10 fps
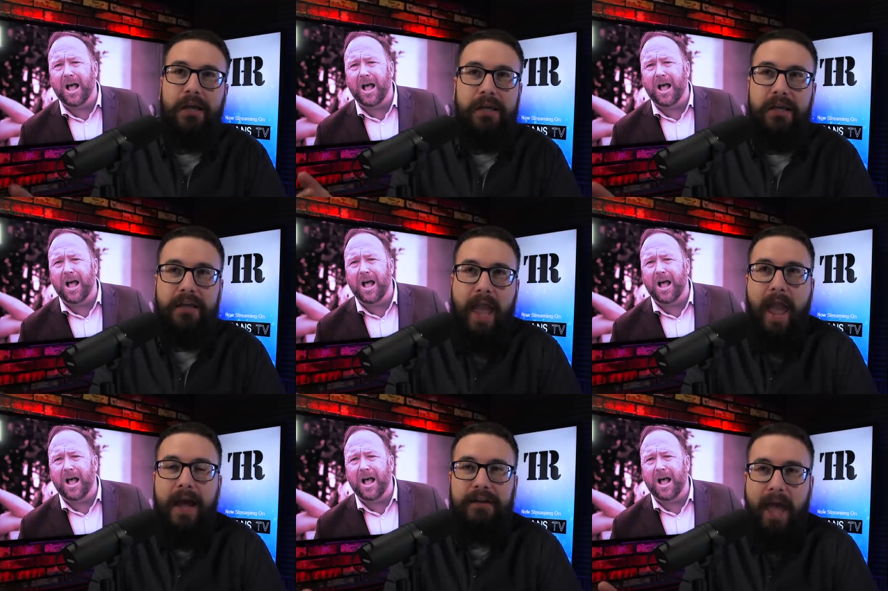Speaker 1: he
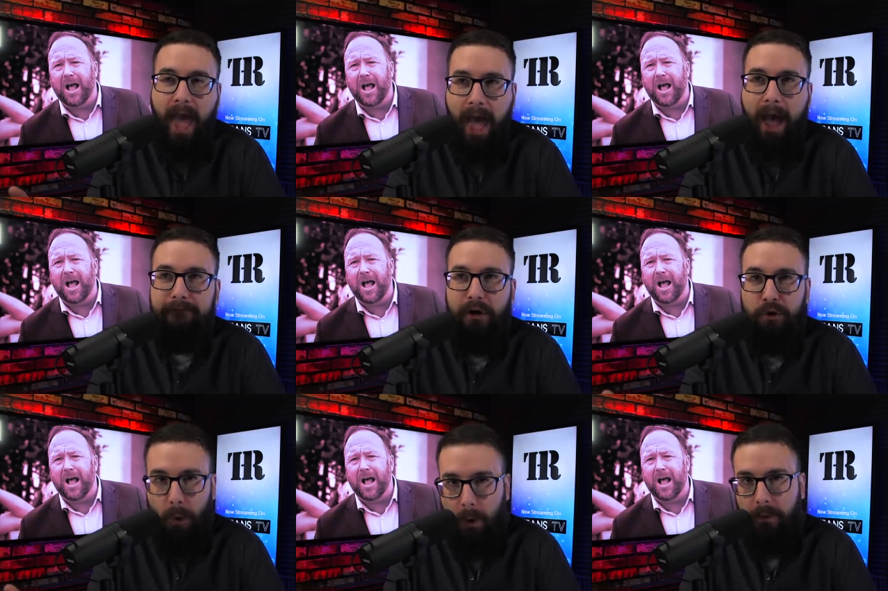can't have a
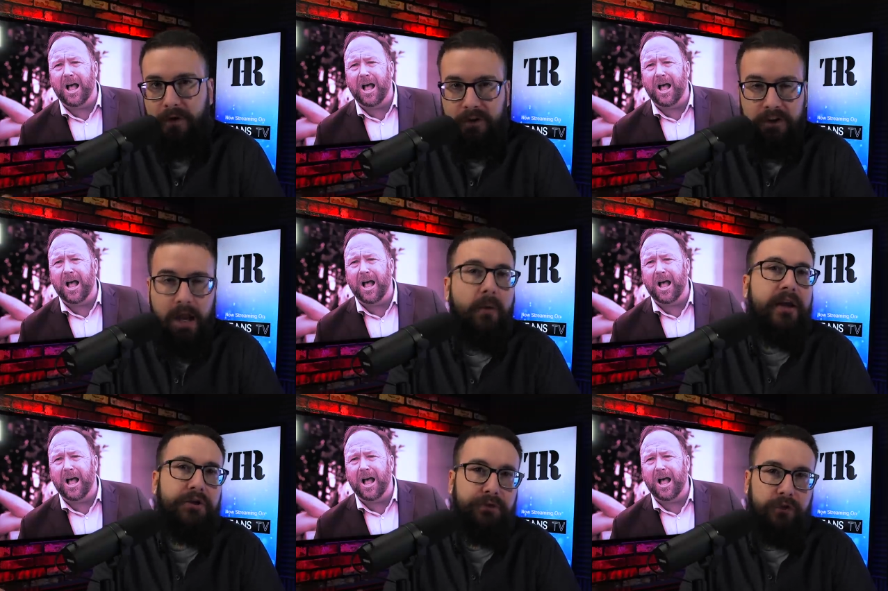normal sit-down
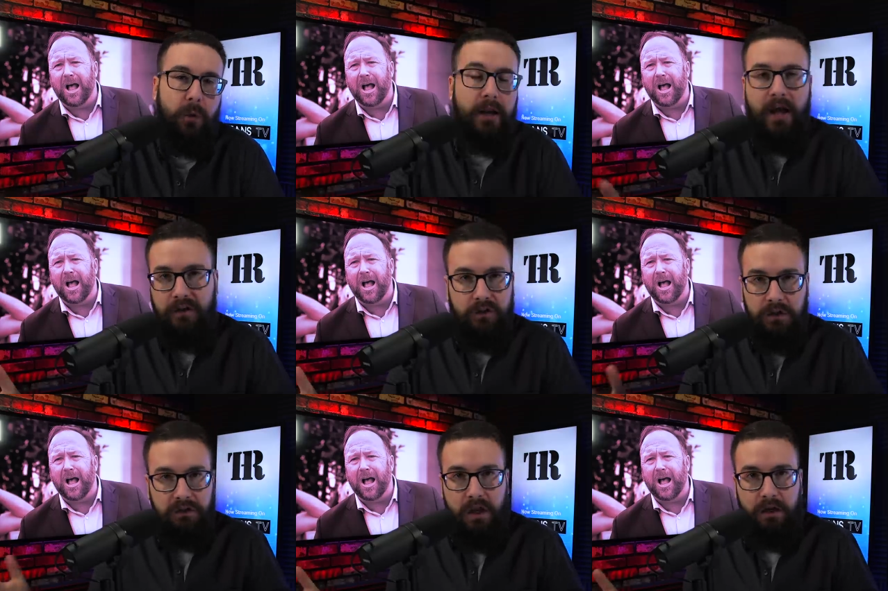interview unless
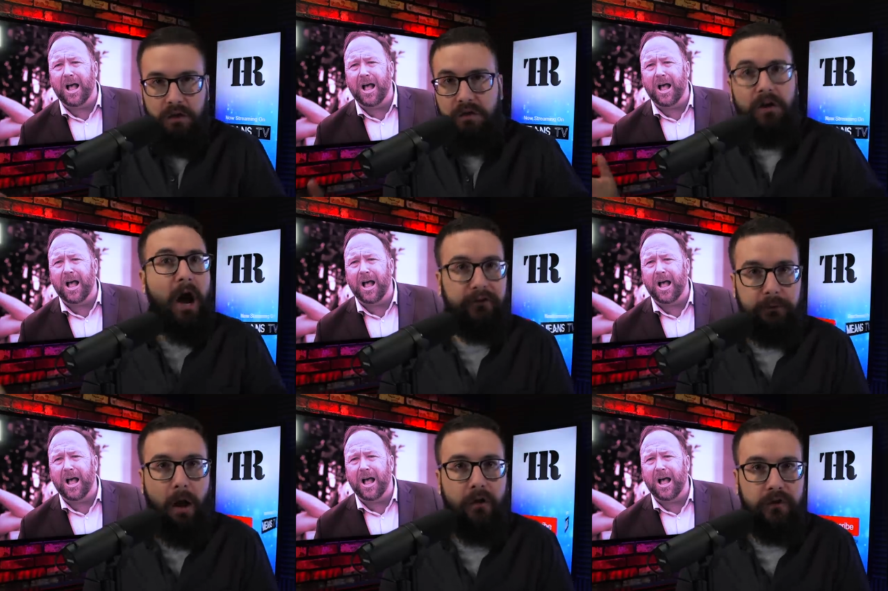he's getting
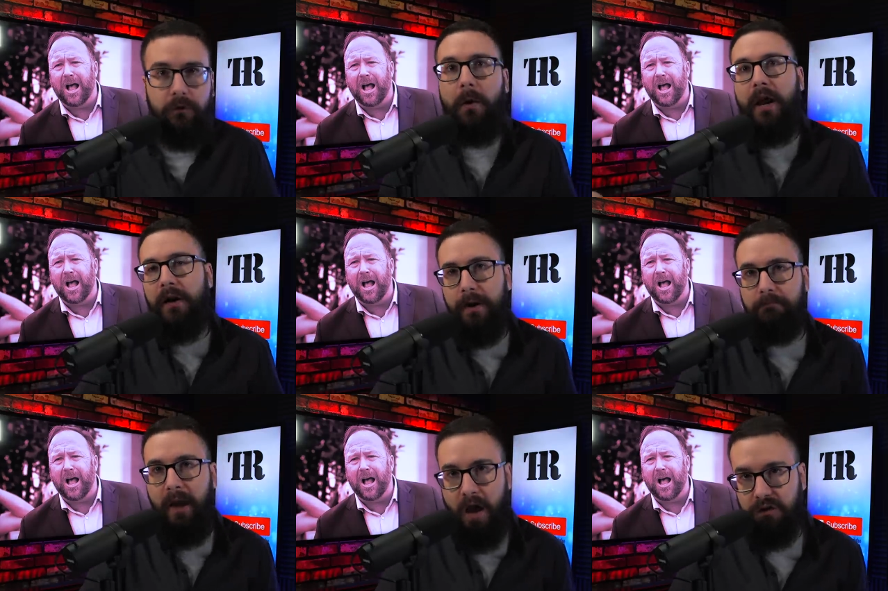softballs thrown at
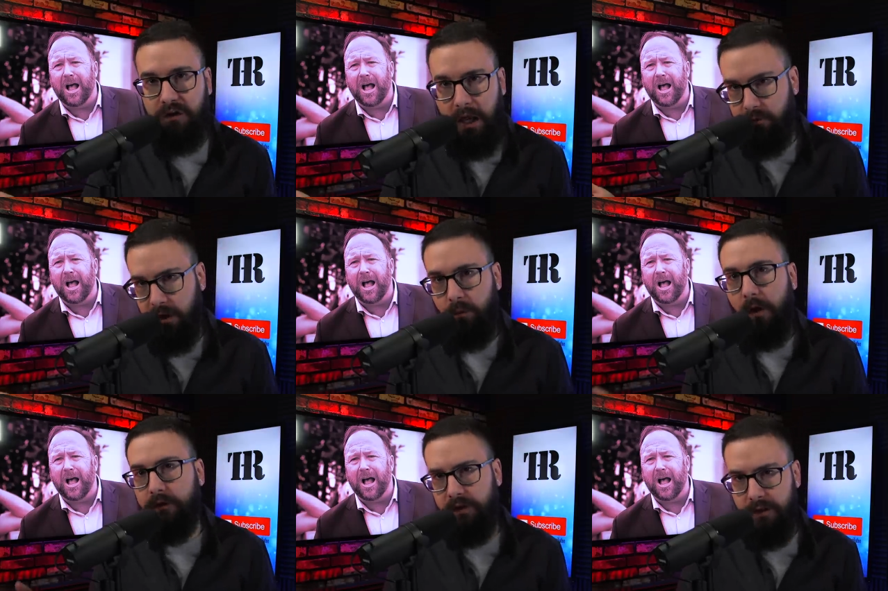him, as Glenn
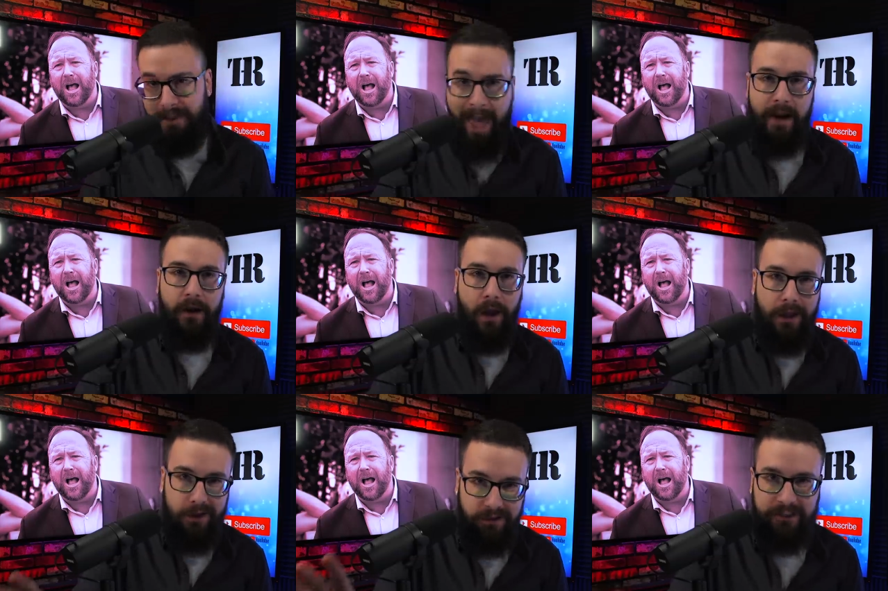Greenwald did. Then
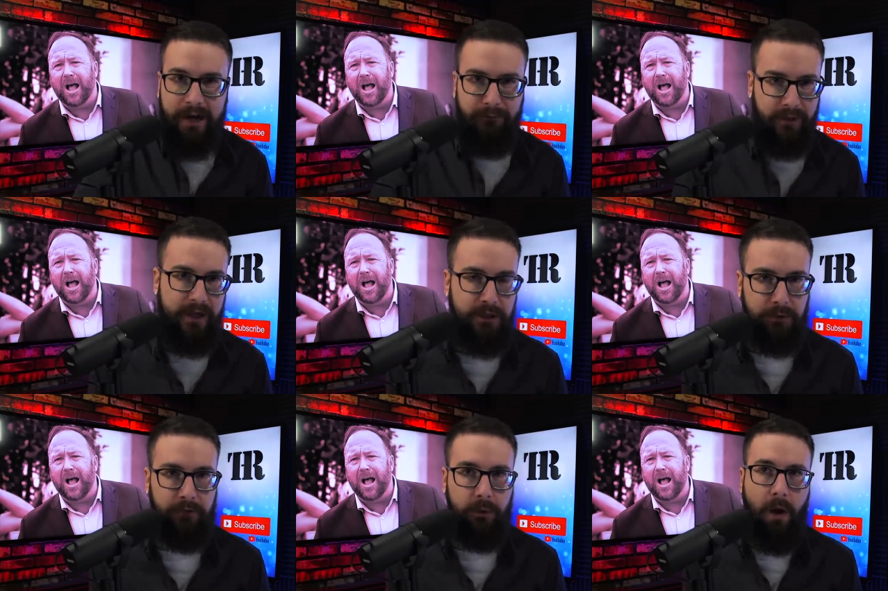he'll stay for the
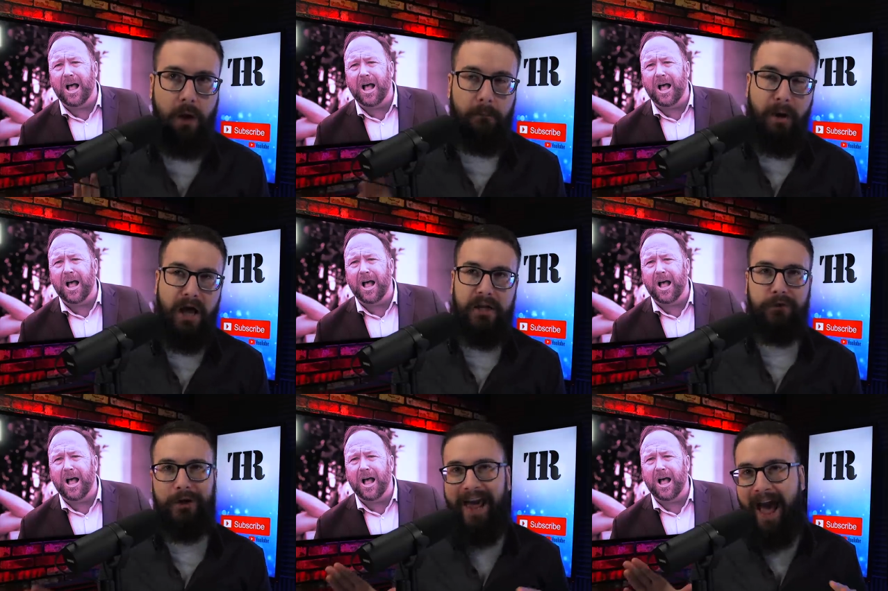interview. But if
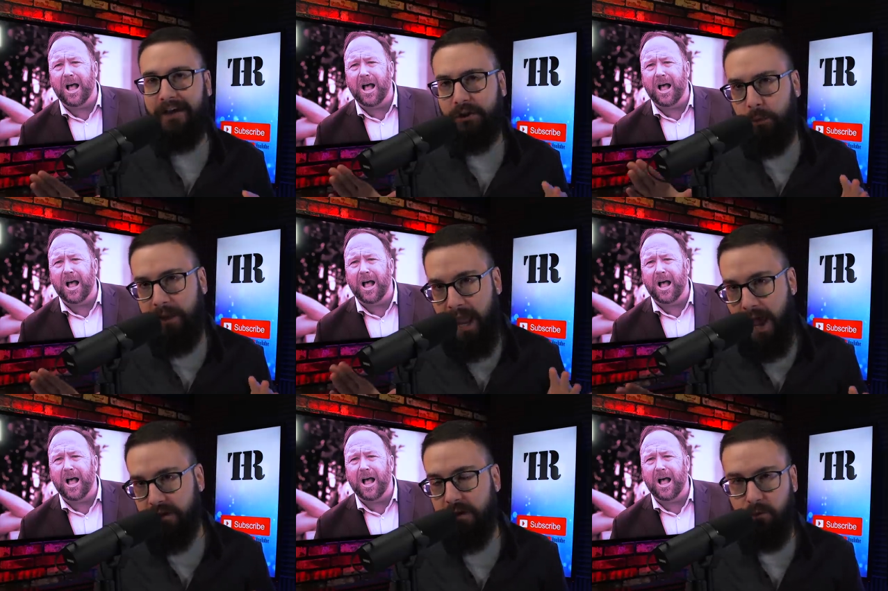you're going to actually
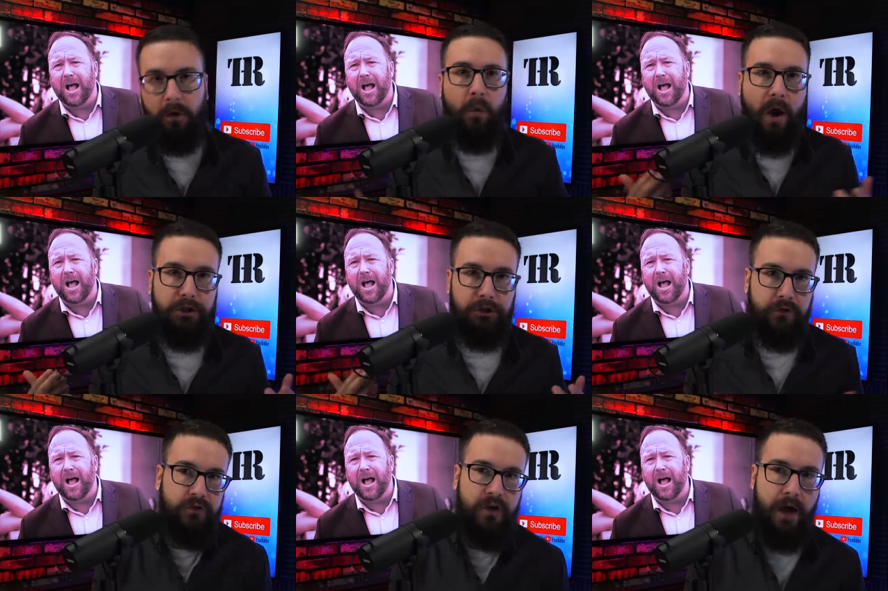ask him real
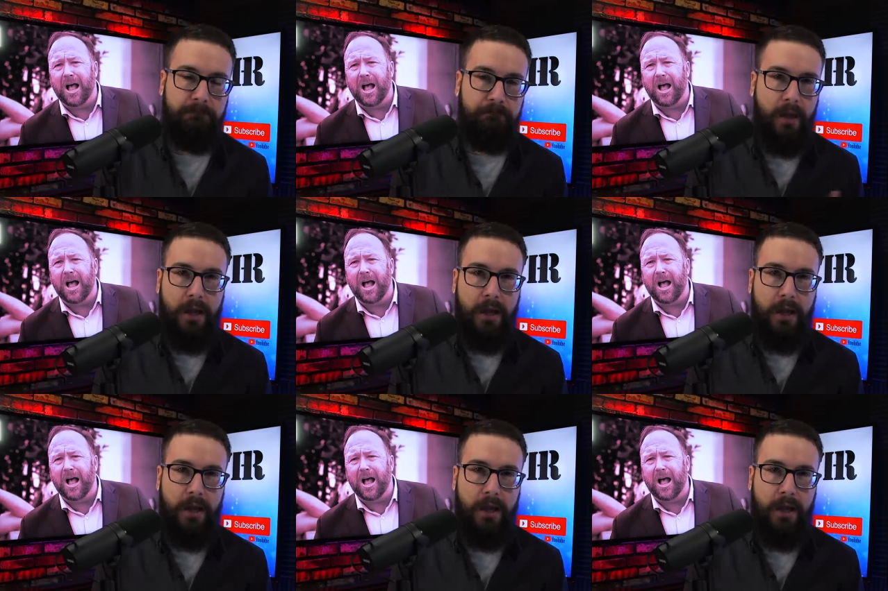questions, then